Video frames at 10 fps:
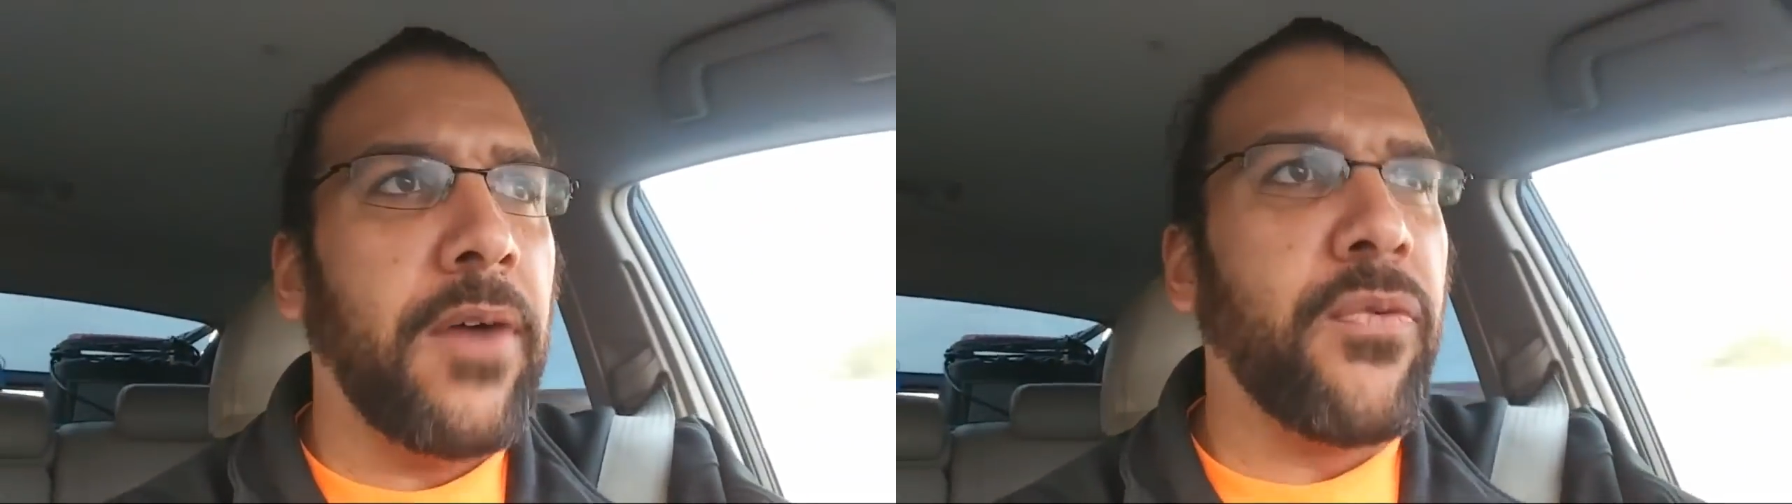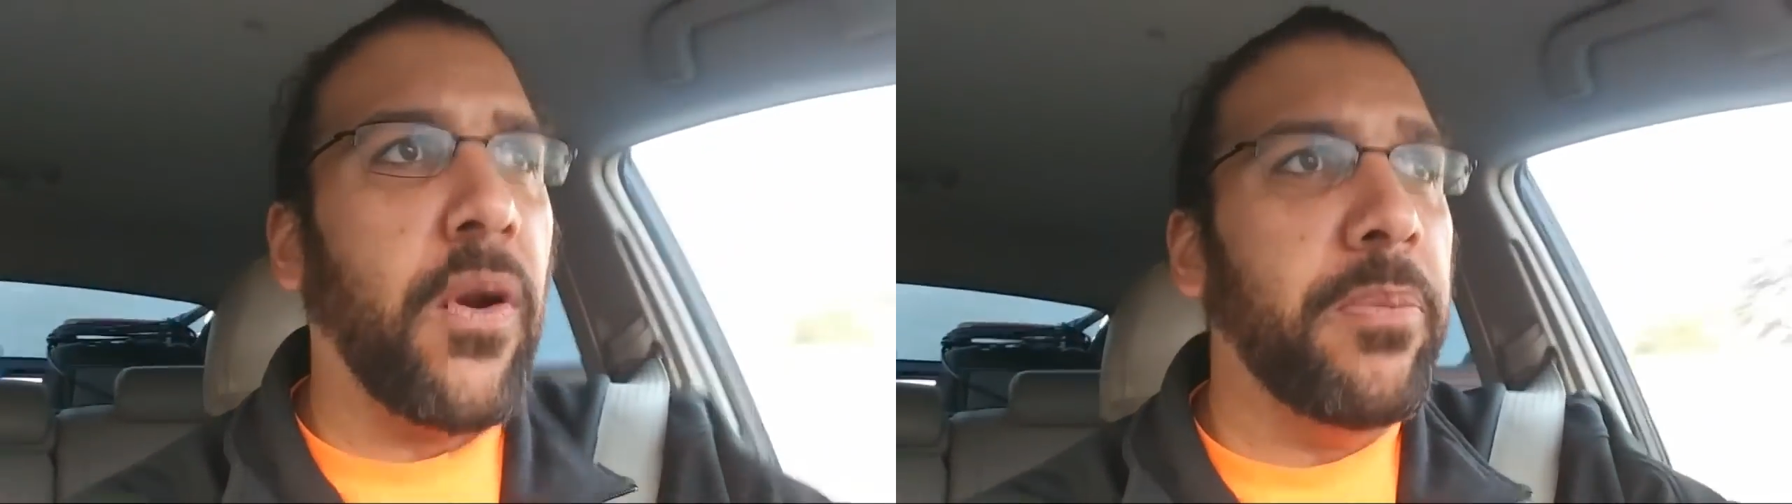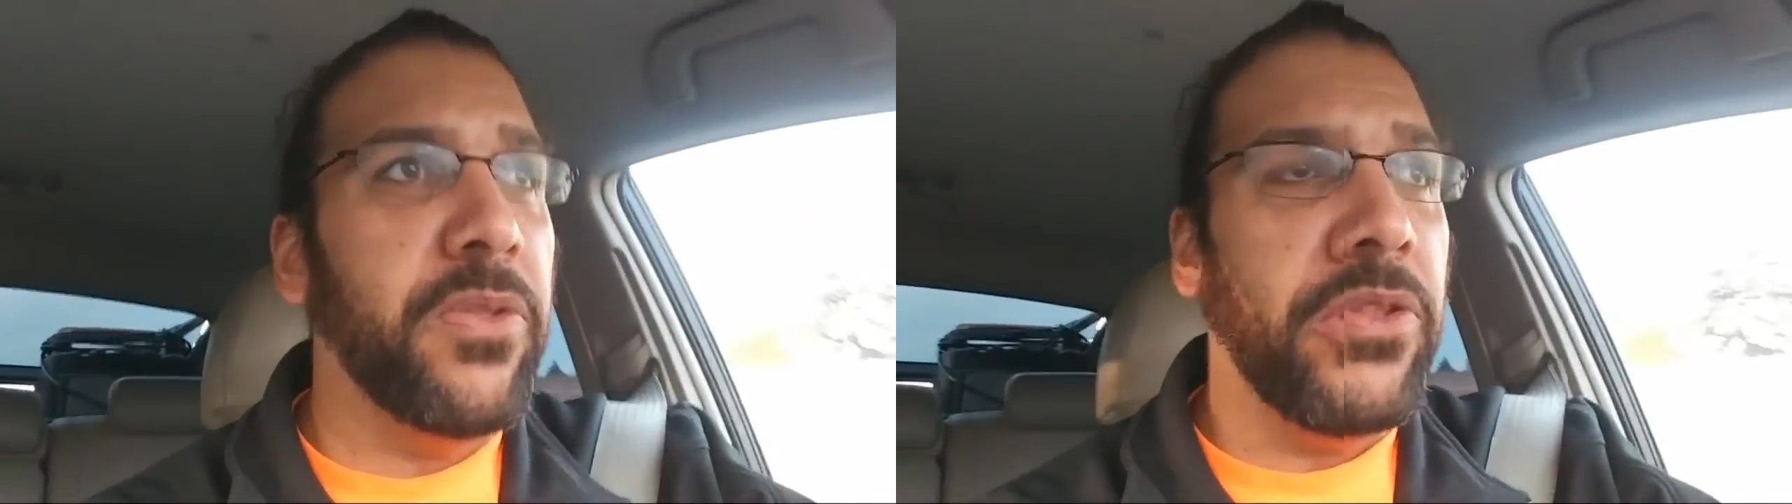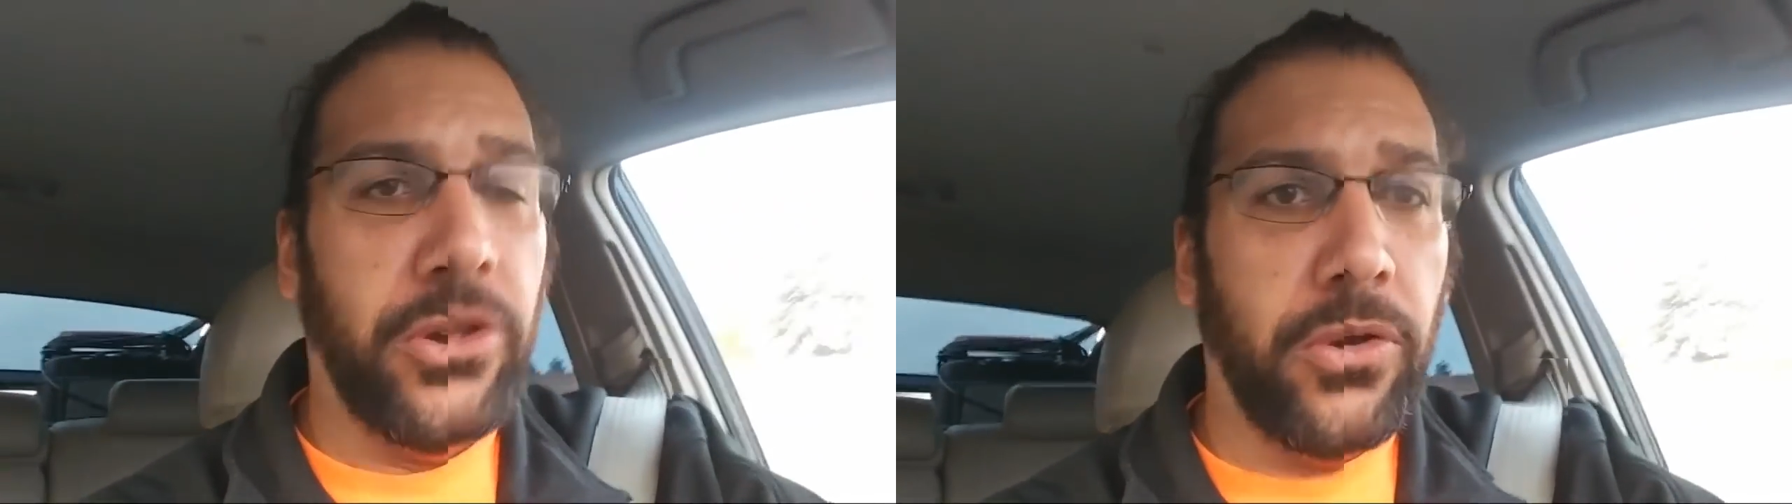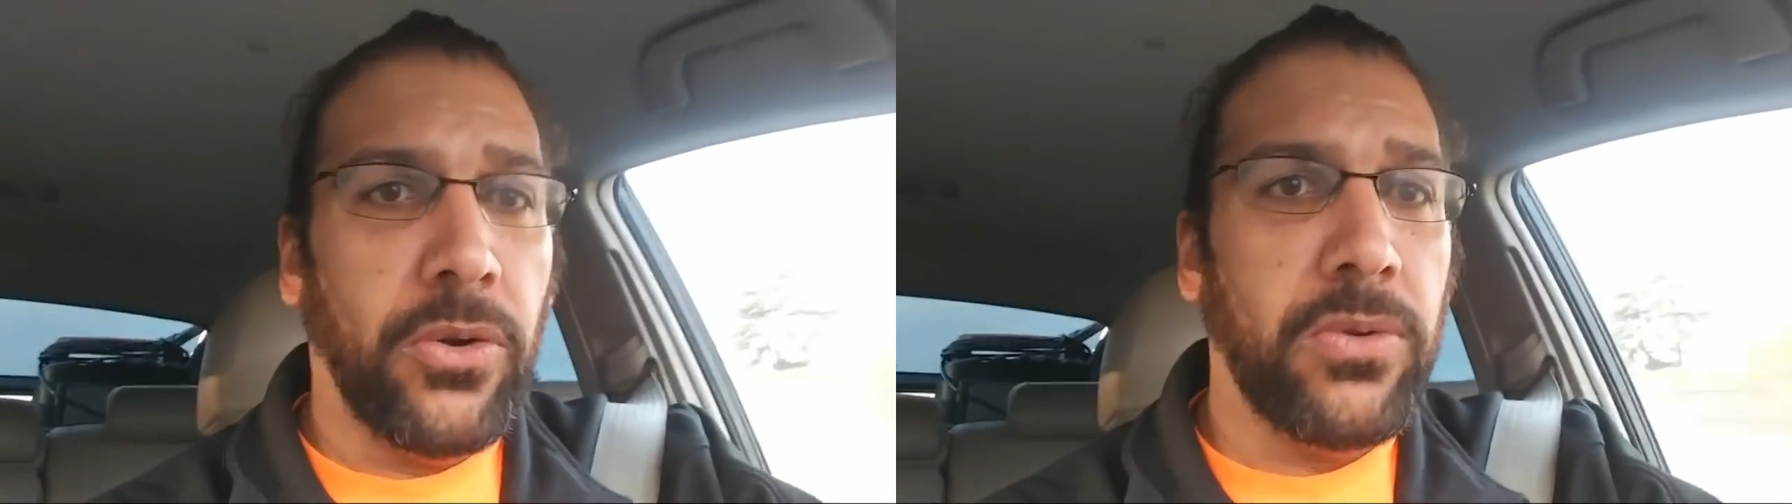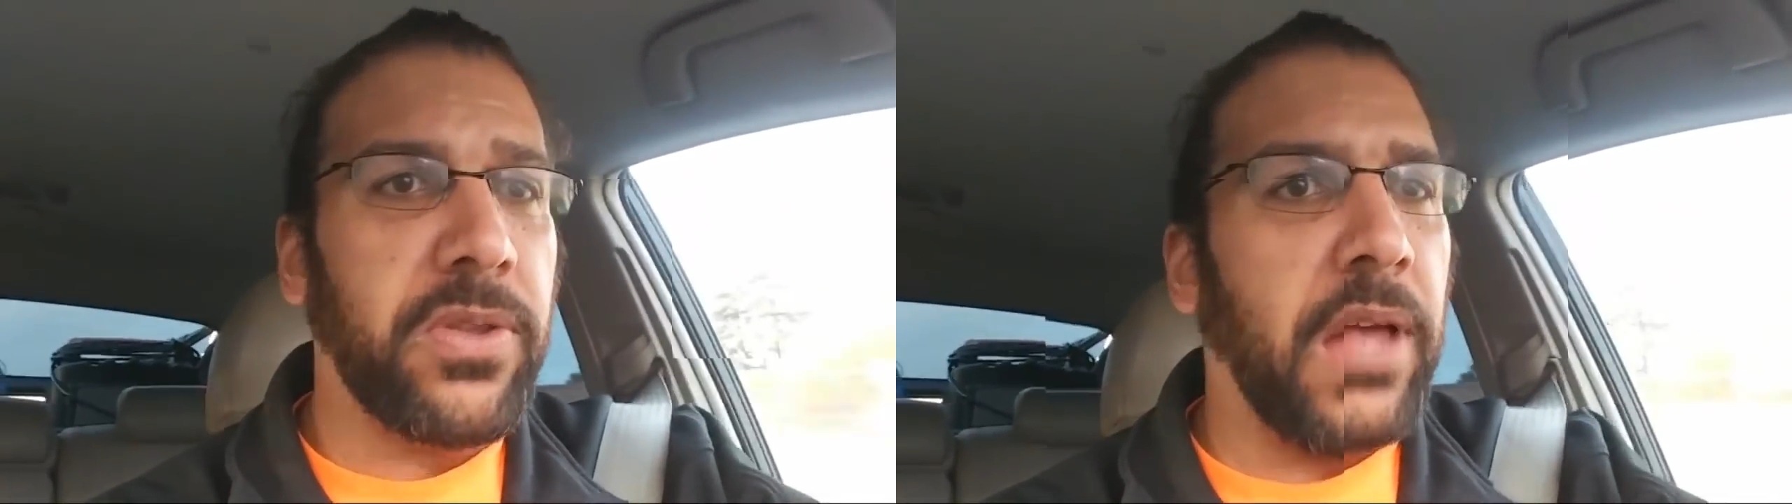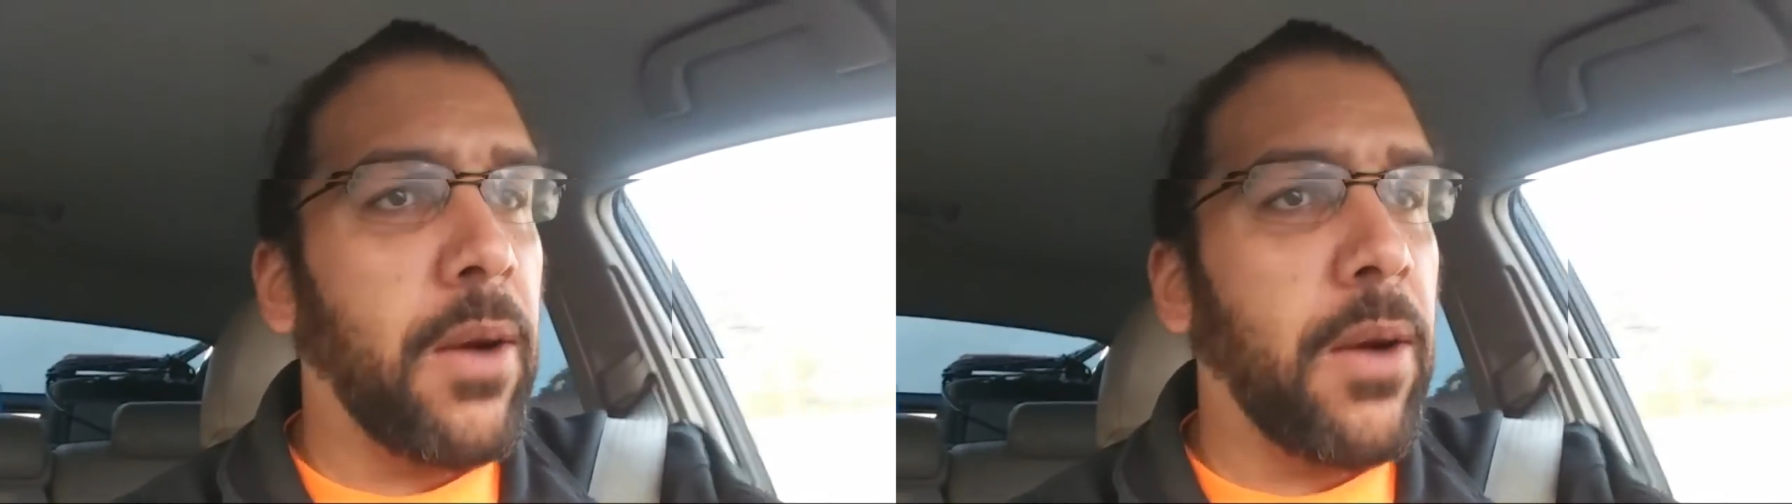from the news.